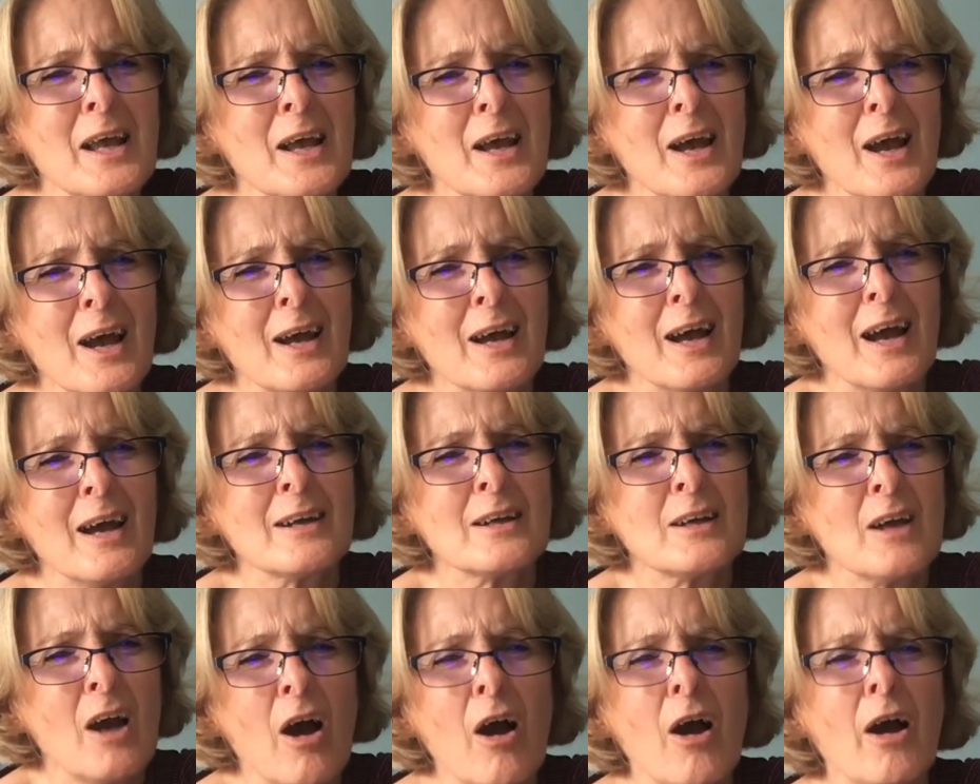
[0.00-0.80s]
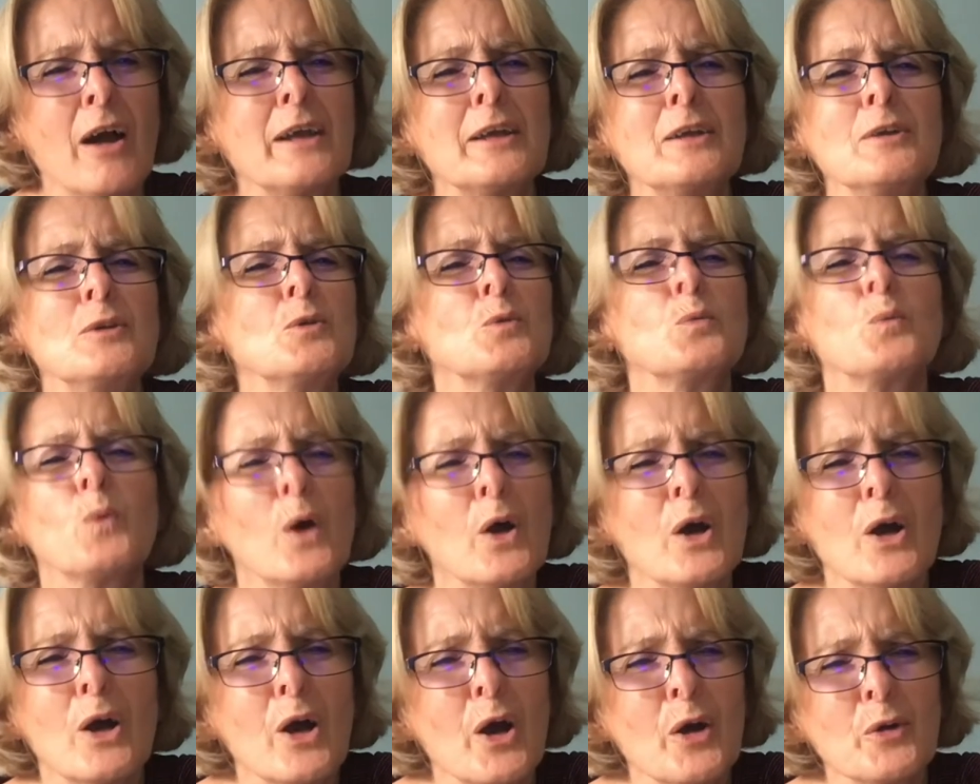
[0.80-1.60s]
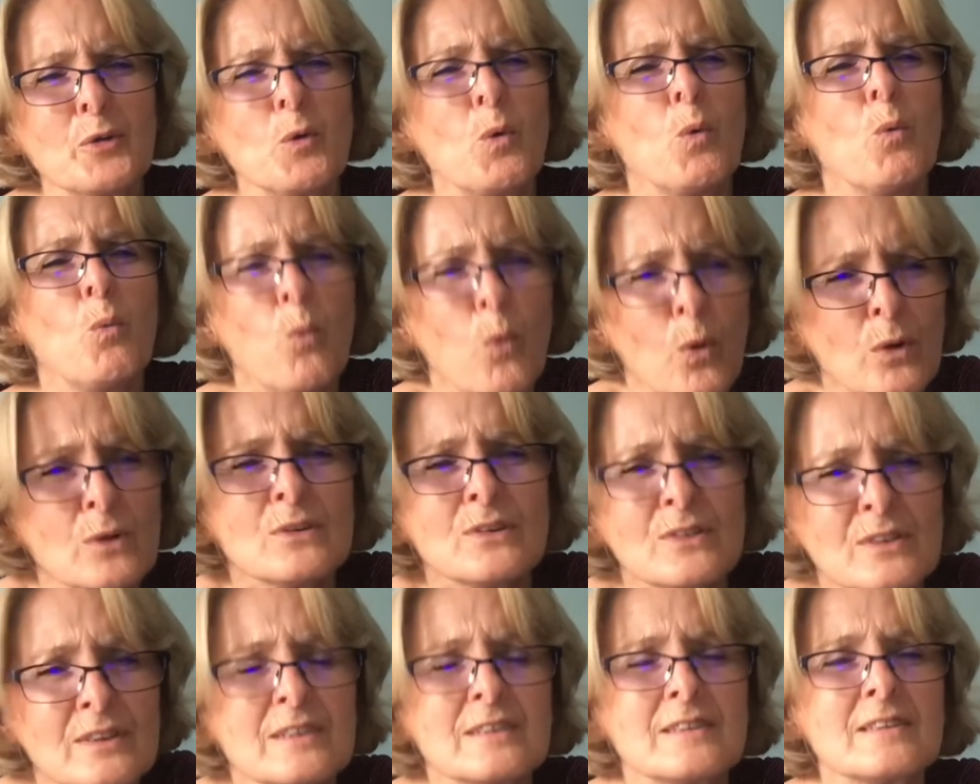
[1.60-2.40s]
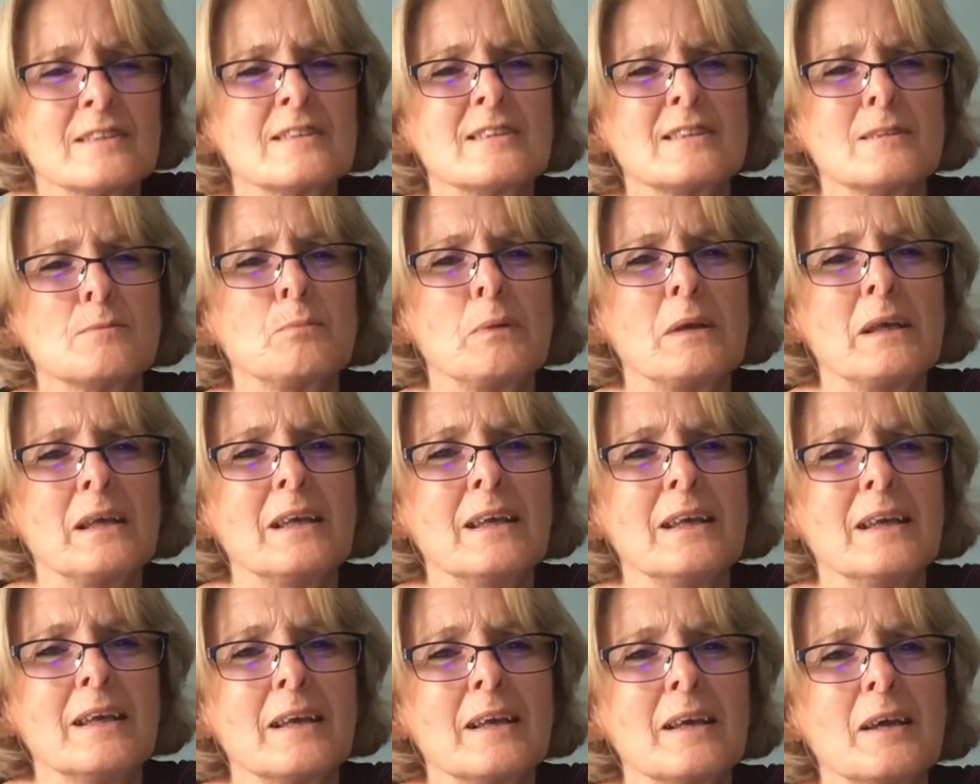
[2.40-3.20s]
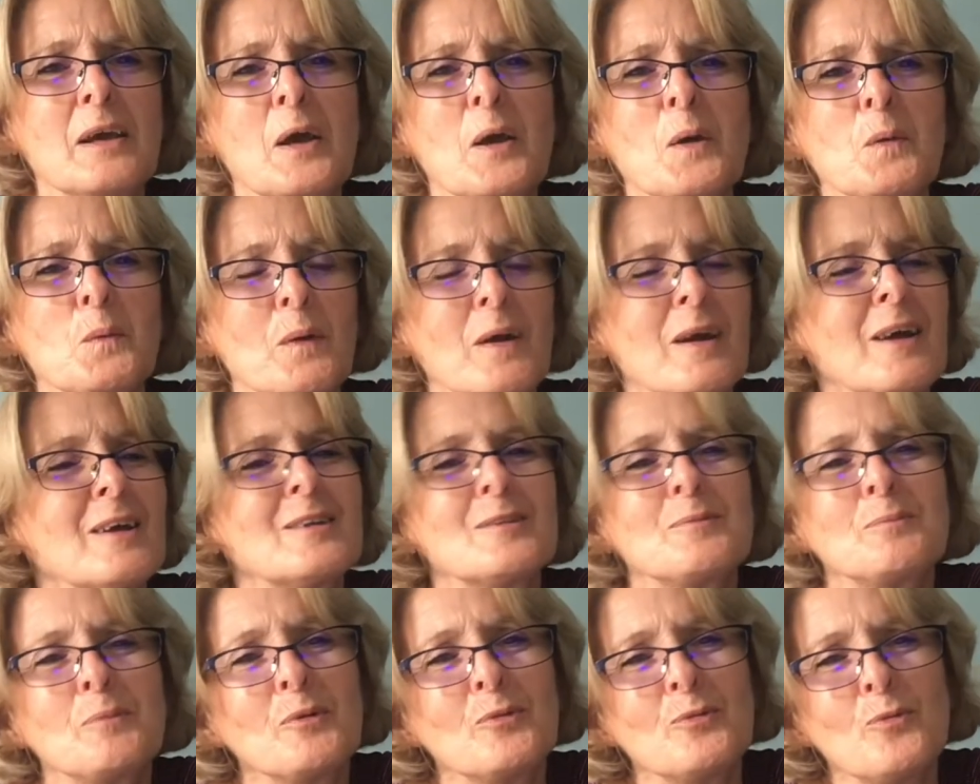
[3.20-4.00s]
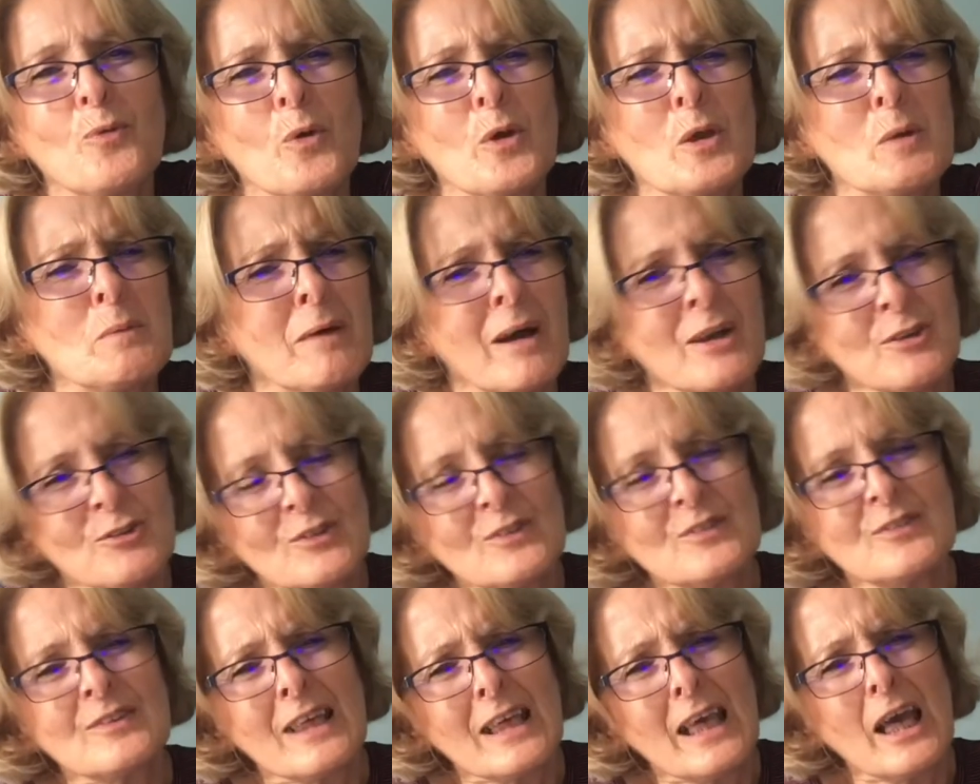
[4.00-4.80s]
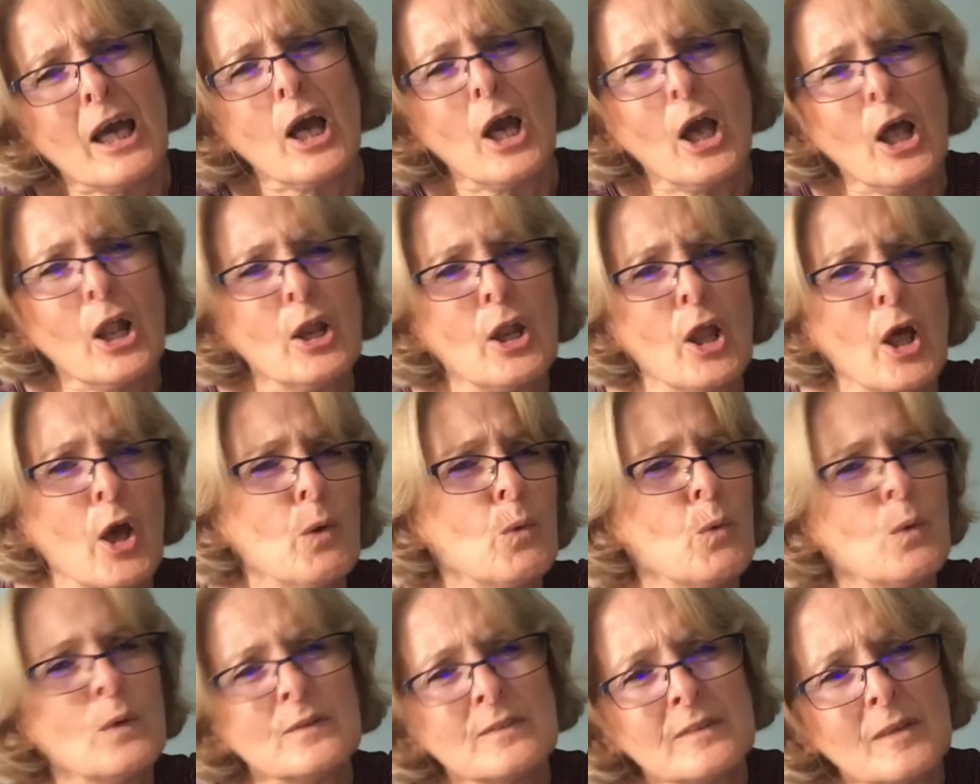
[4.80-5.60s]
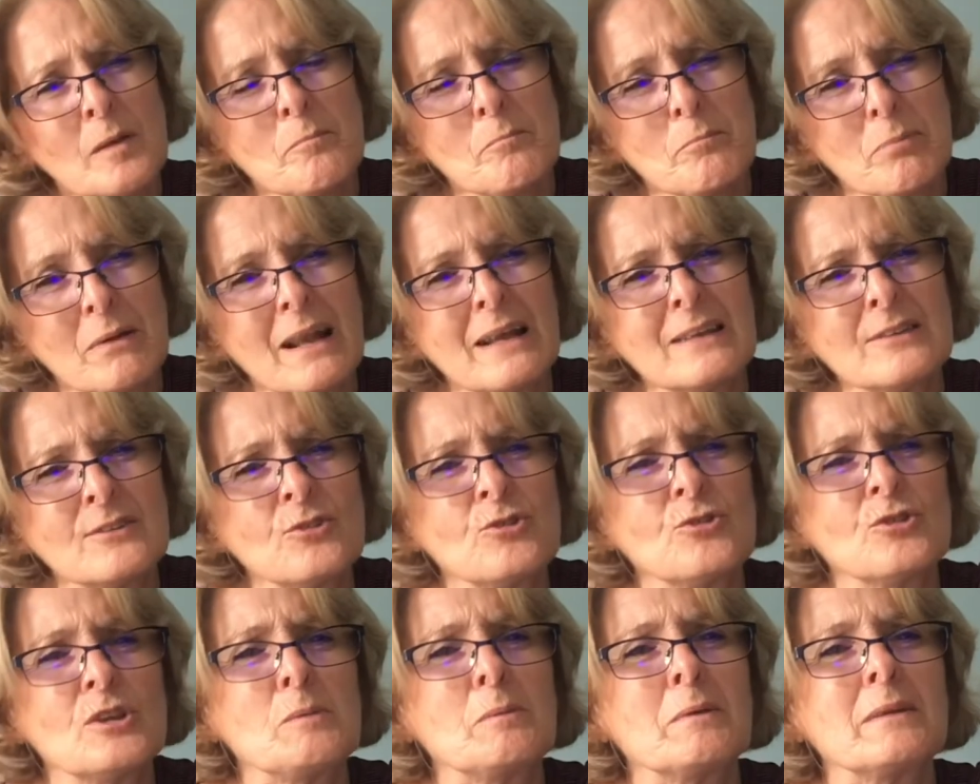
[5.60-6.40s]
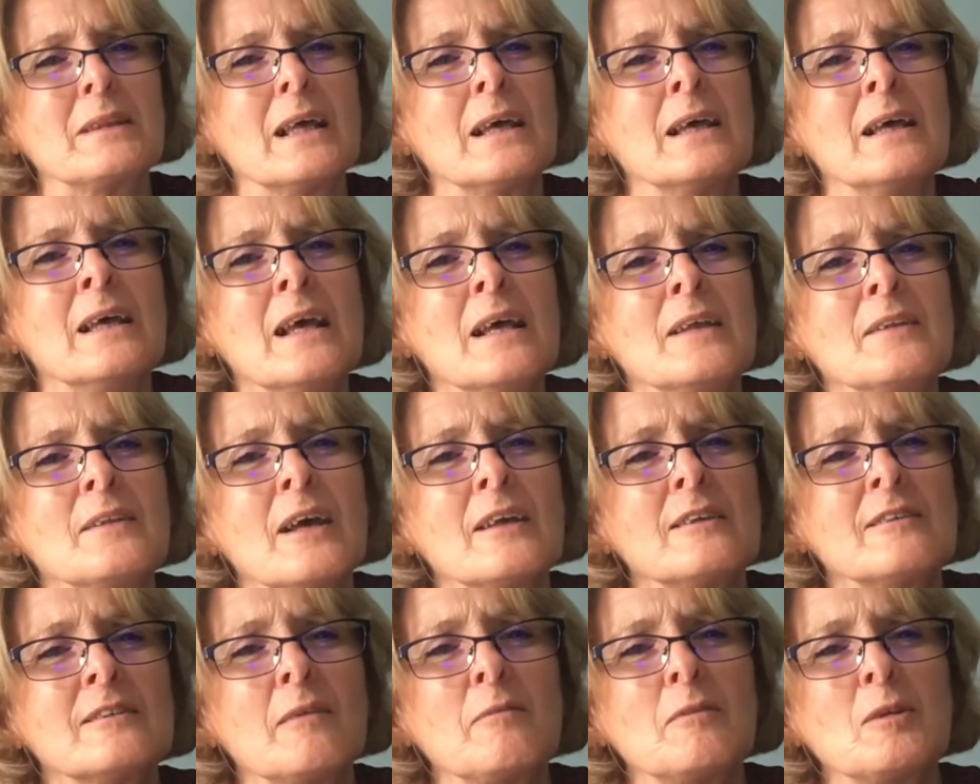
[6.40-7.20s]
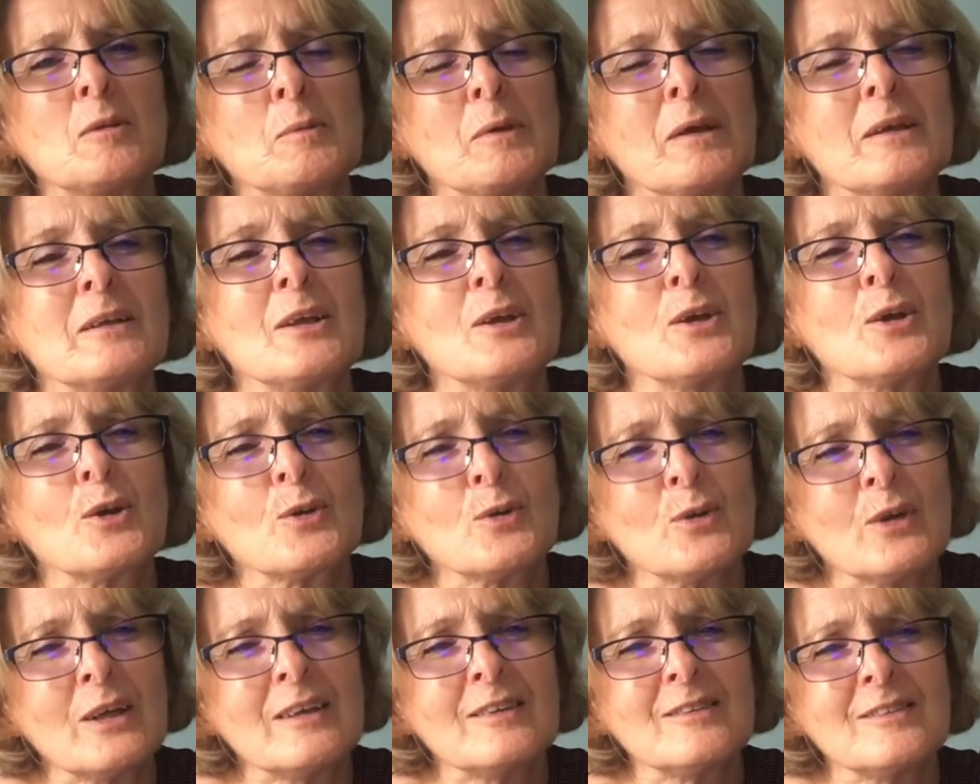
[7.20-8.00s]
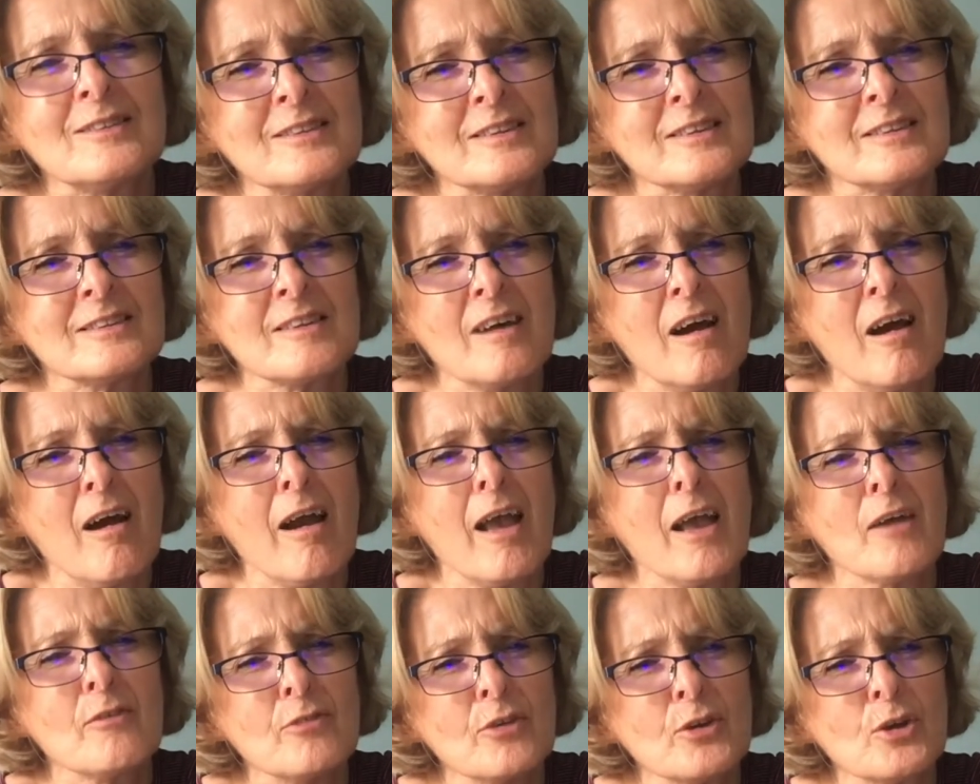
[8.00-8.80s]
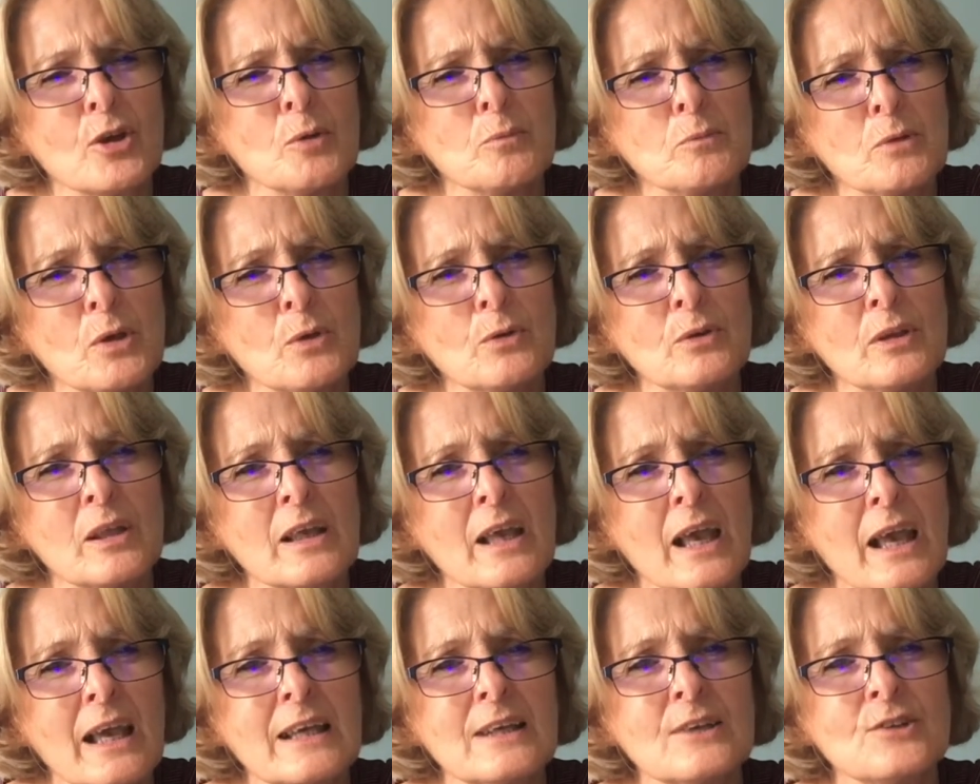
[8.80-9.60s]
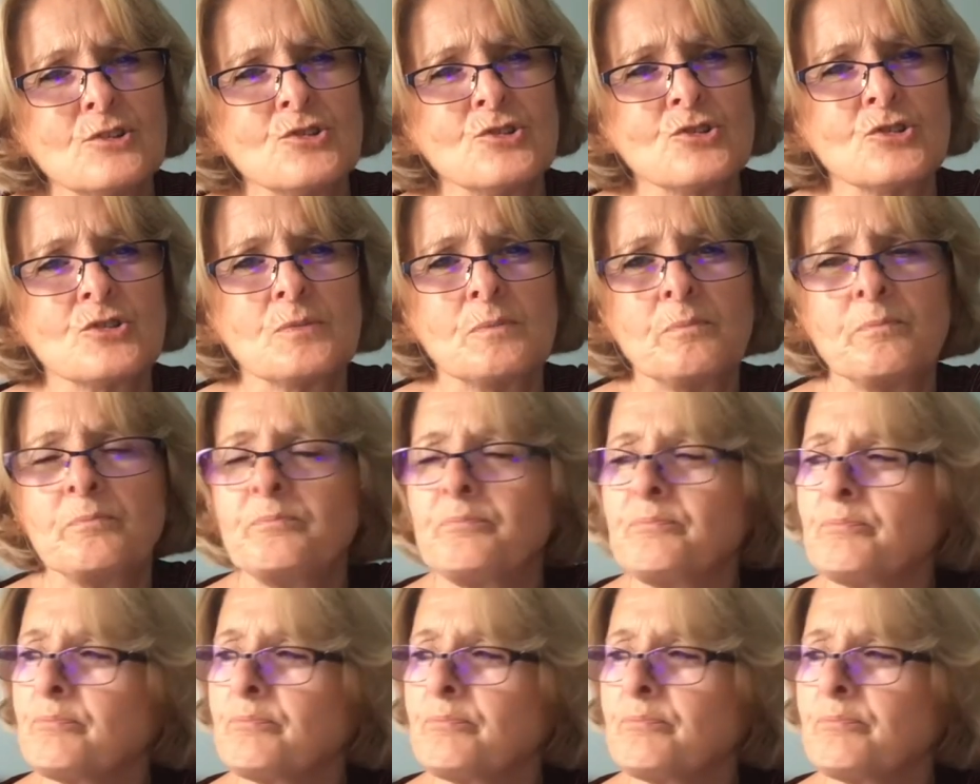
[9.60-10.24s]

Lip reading: a kind word or wanted to speak. Whereas before, you might just say a hello or some pleasantry, but there seemed to be an increased desire for communication.